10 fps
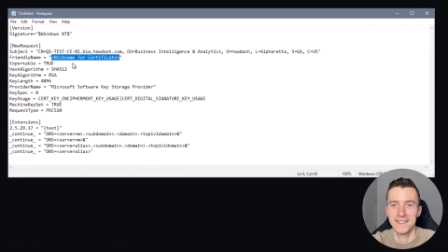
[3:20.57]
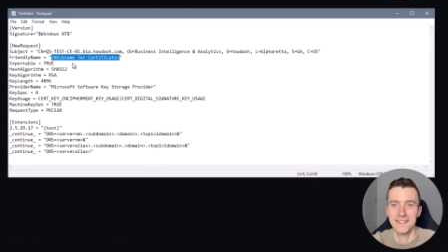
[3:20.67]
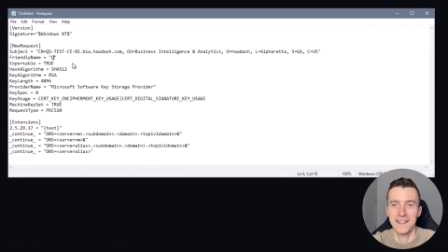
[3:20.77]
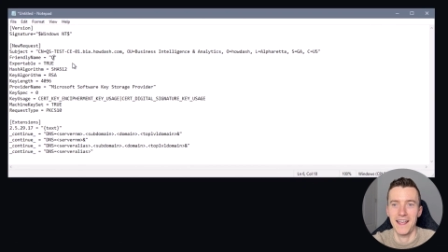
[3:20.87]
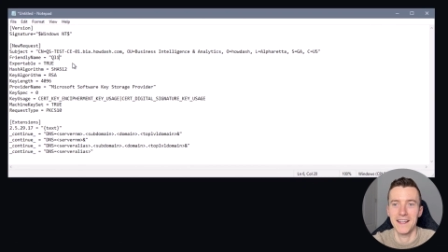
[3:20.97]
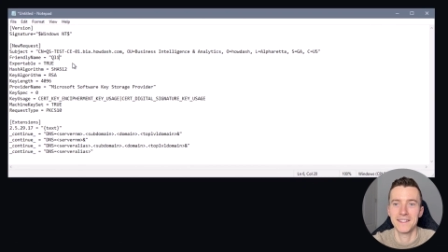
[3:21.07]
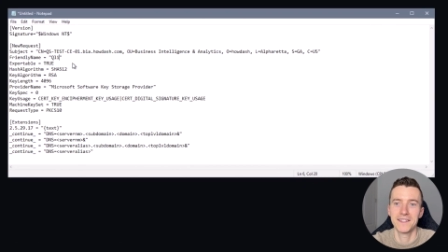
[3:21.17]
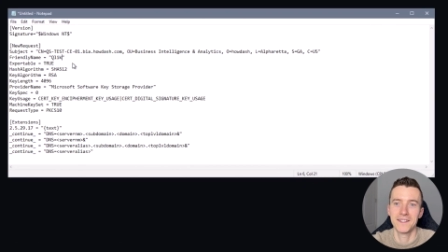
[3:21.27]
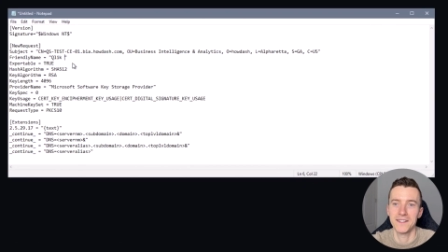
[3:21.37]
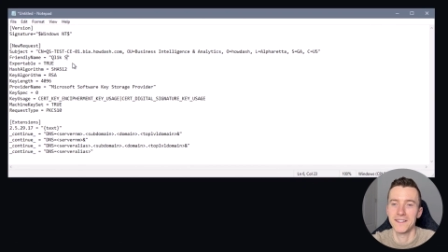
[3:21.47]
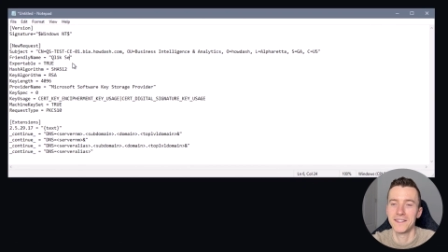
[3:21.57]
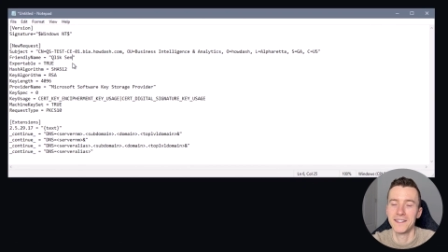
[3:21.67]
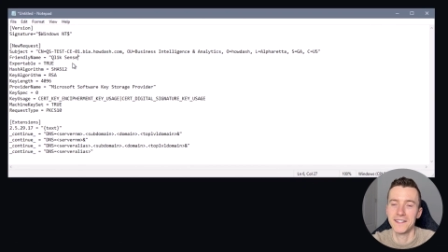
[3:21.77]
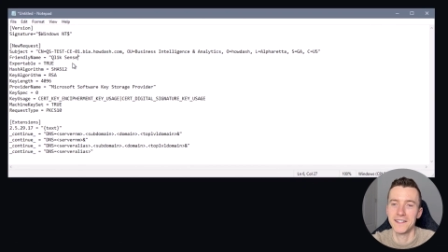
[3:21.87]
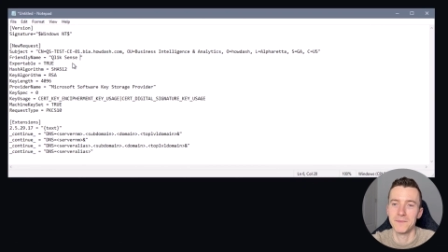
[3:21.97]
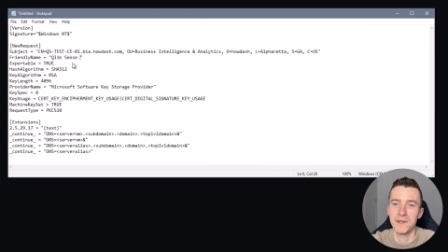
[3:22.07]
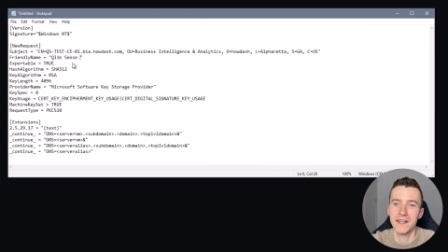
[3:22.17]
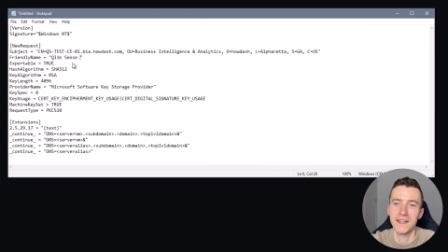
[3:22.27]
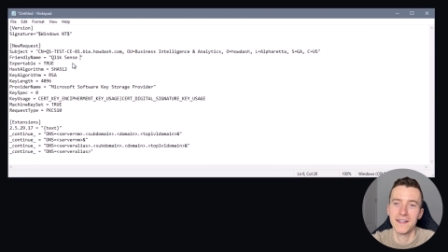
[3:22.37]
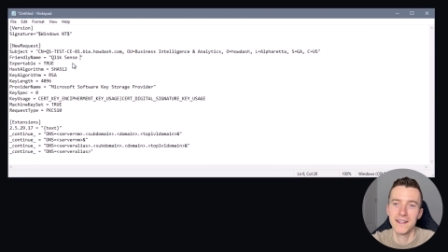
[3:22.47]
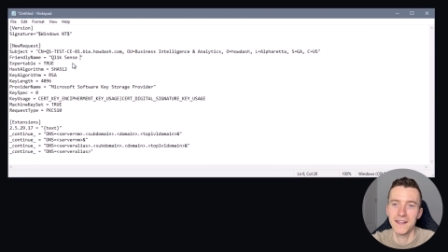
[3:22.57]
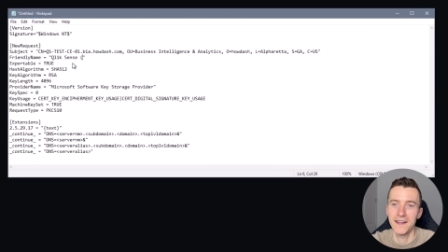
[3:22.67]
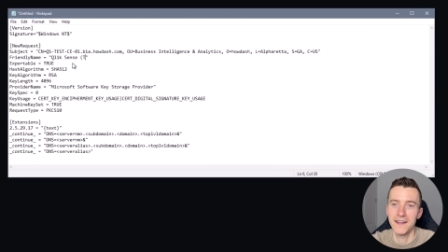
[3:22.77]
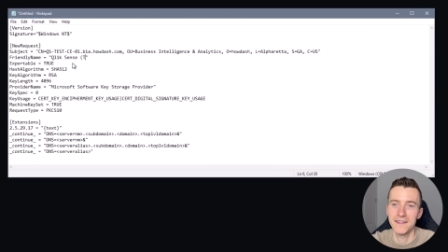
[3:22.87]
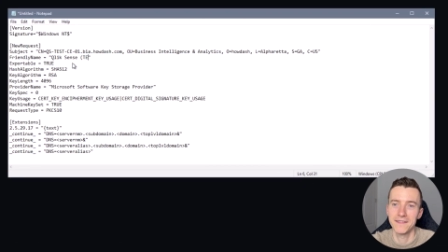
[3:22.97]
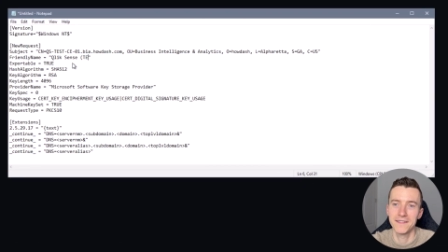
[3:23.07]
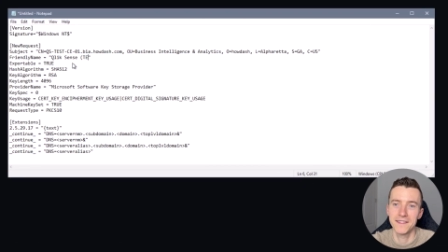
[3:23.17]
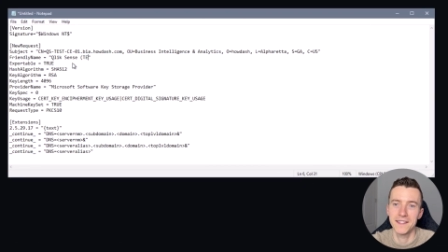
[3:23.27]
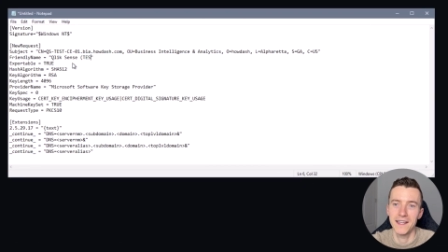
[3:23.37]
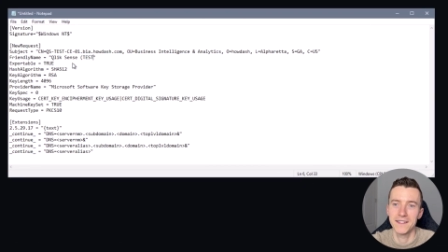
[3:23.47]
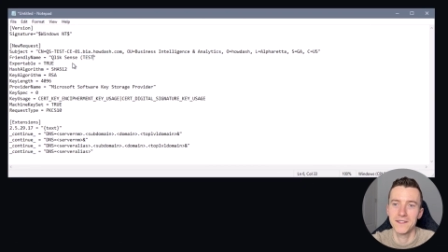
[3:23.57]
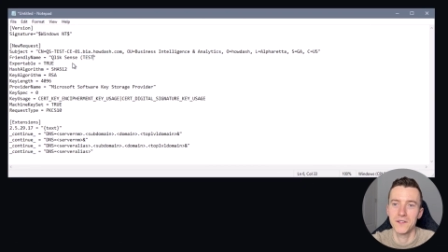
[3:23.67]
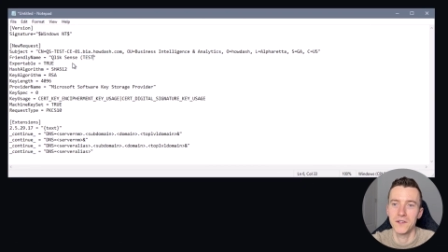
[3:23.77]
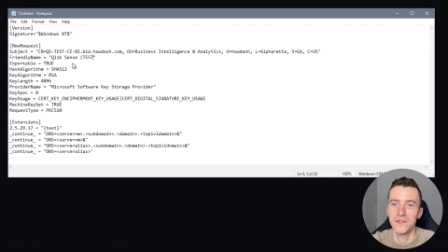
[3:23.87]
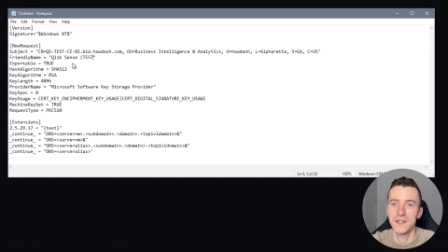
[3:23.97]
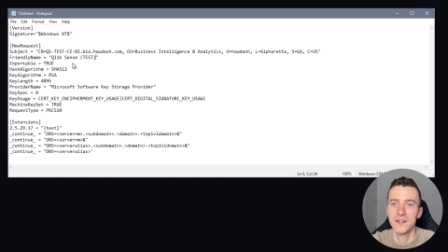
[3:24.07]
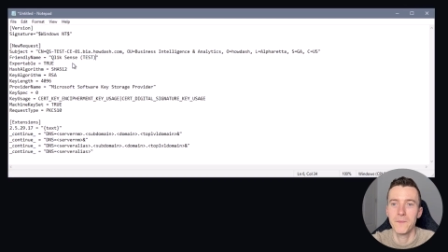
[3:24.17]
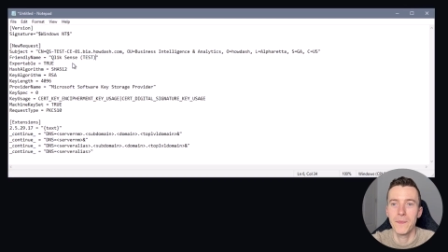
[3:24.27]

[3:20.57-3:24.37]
test because this is my test server.